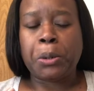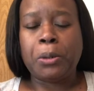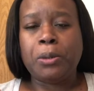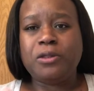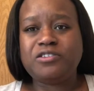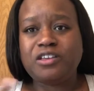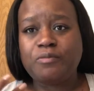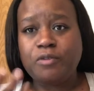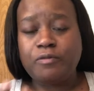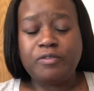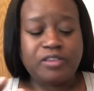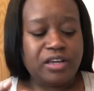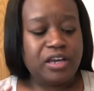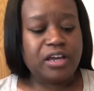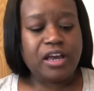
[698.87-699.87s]
Some of it
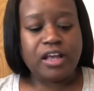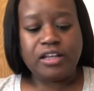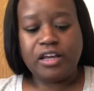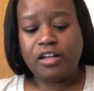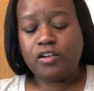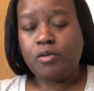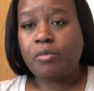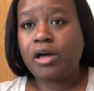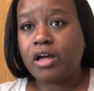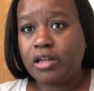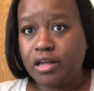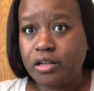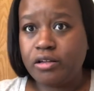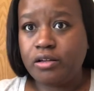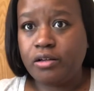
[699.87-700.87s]
did kind of get on my
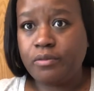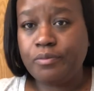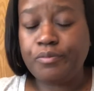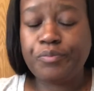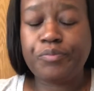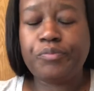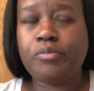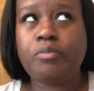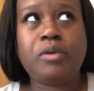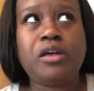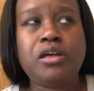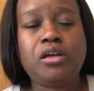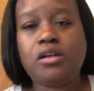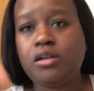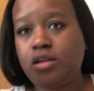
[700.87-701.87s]
gum
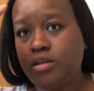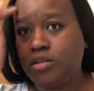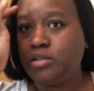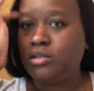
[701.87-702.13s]
because